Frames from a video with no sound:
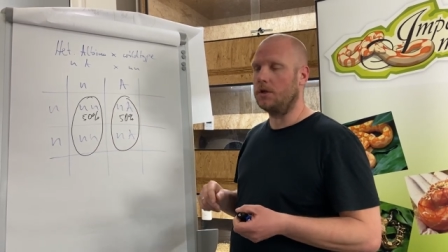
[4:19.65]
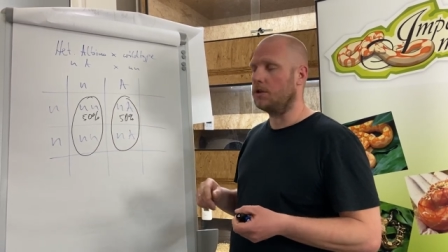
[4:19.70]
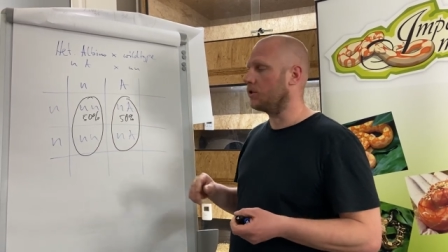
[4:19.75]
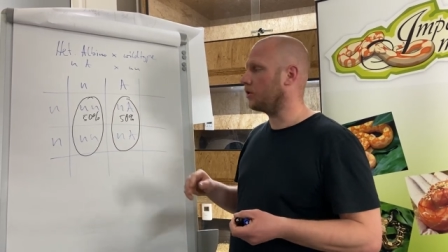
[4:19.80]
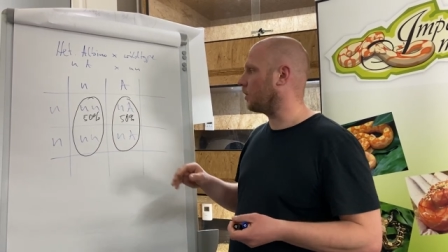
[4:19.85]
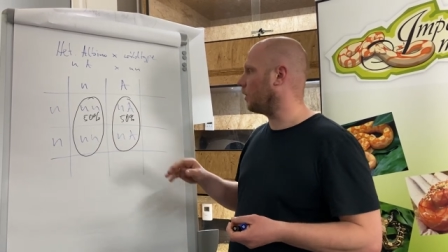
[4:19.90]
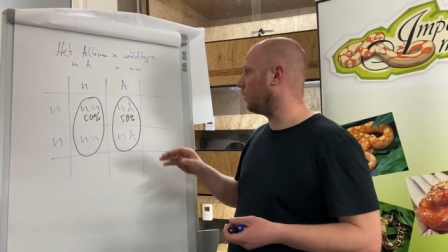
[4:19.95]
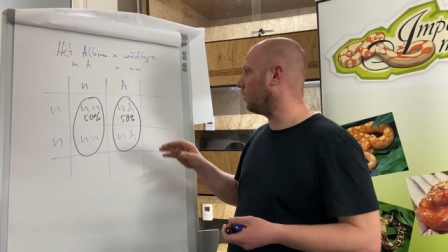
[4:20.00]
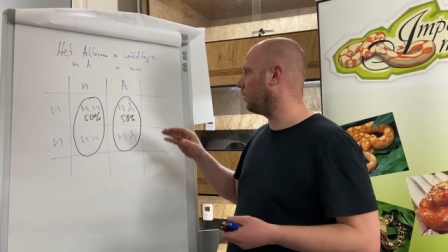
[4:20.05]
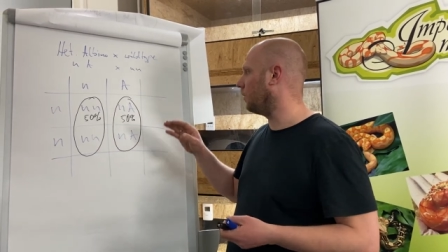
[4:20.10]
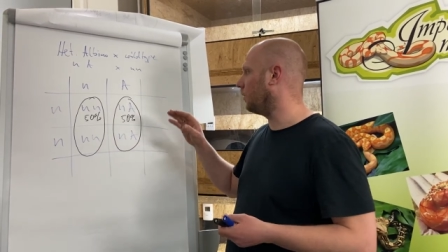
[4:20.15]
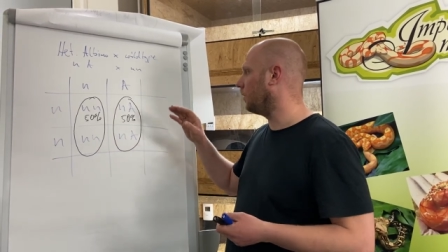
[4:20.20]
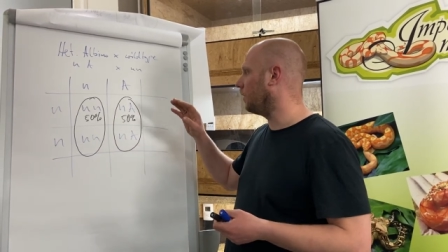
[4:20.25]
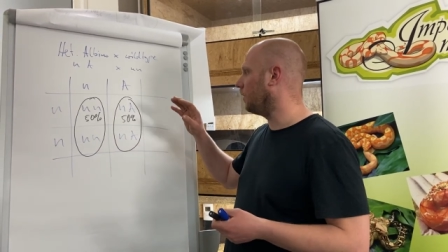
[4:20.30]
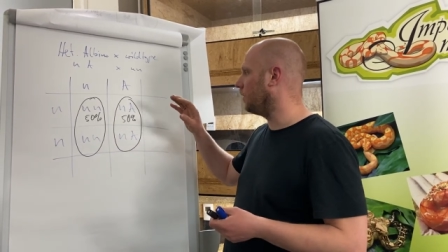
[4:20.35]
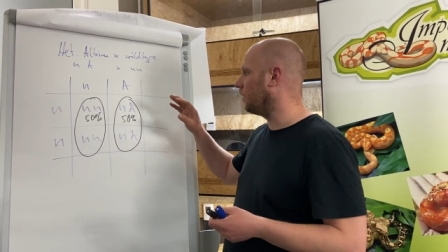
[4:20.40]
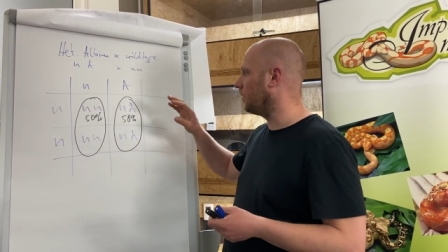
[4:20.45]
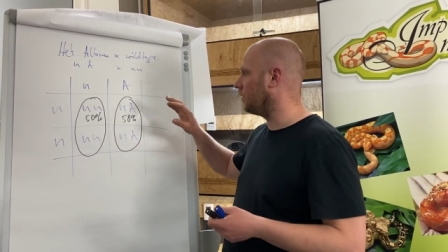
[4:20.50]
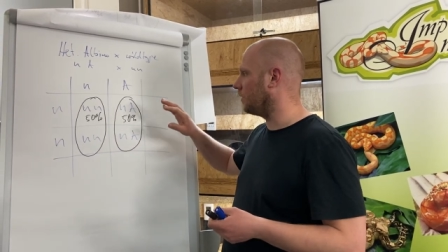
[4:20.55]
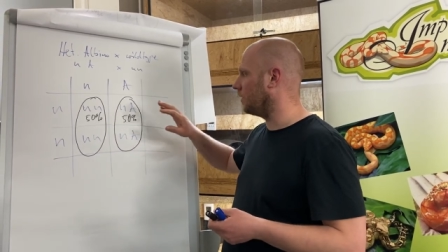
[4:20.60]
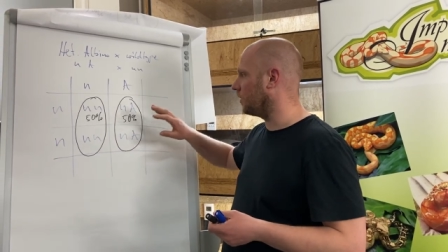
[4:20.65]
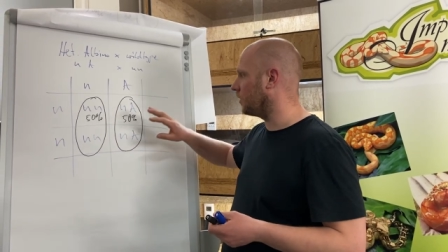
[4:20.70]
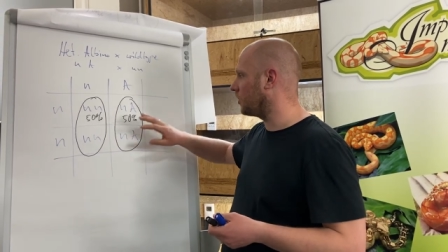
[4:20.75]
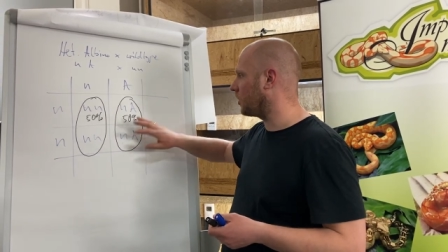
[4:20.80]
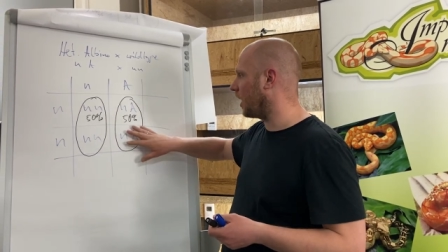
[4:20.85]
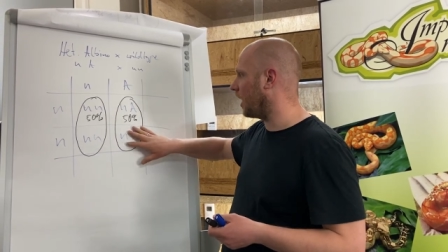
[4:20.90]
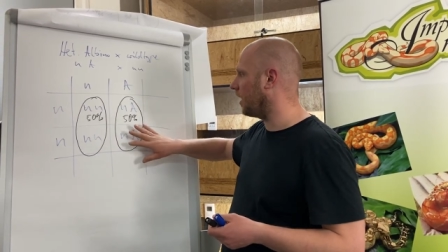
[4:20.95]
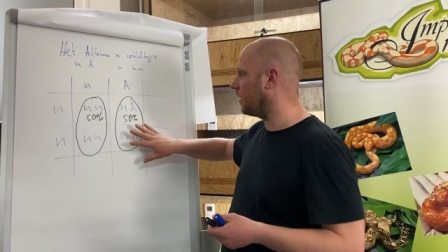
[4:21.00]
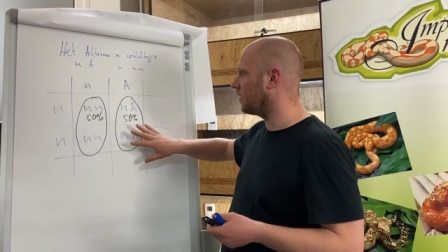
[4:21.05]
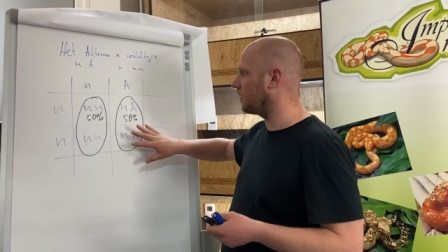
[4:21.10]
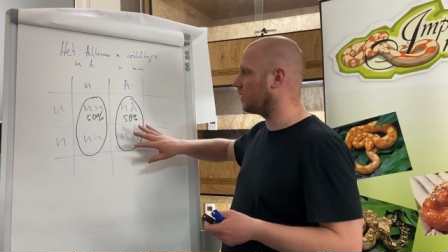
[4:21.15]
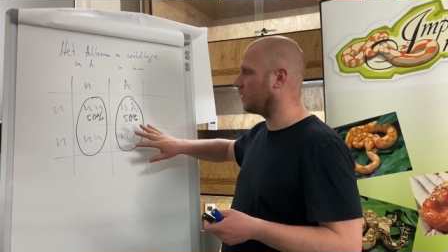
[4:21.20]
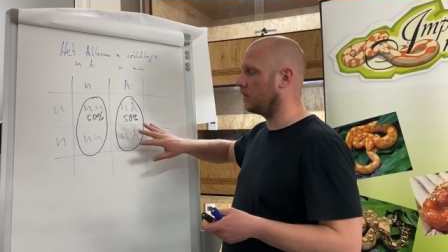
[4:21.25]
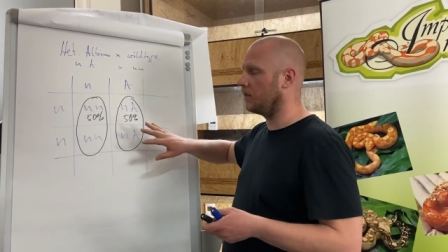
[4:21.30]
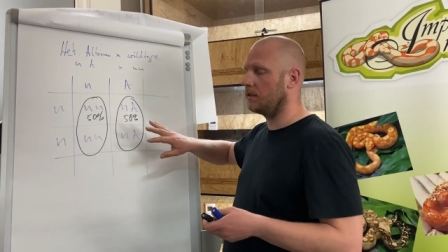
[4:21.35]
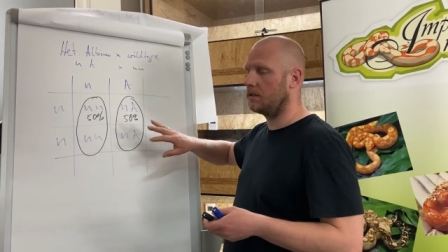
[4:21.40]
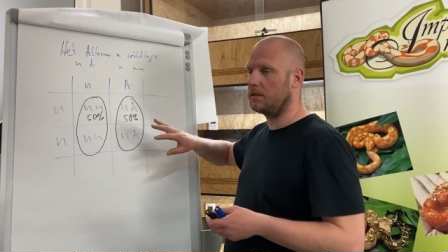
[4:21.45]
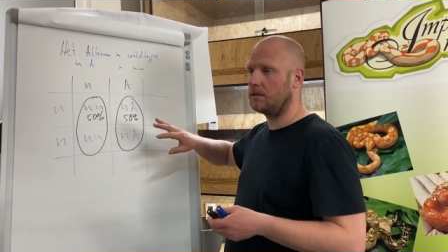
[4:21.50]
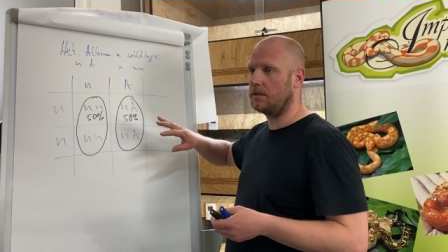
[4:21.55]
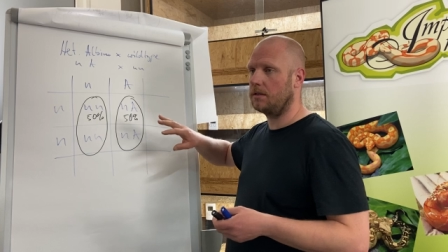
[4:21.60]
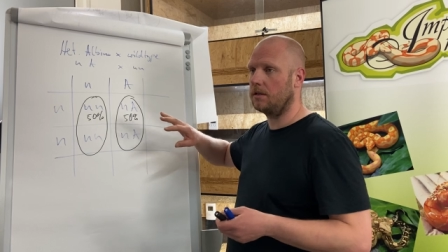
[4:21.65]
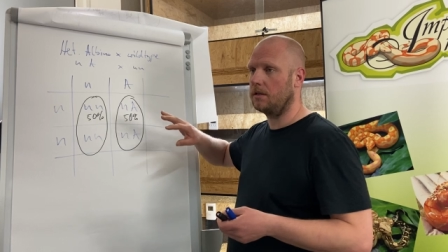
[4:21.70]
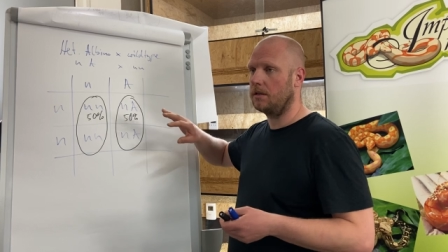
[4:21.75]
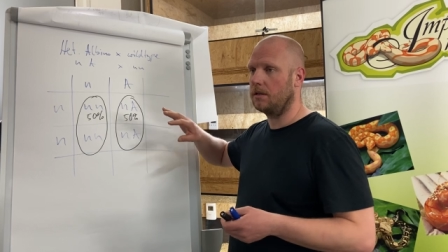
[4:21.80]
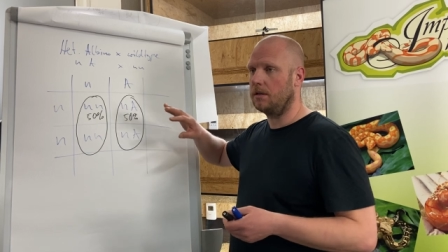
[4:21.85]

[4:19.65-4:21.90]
So the chance is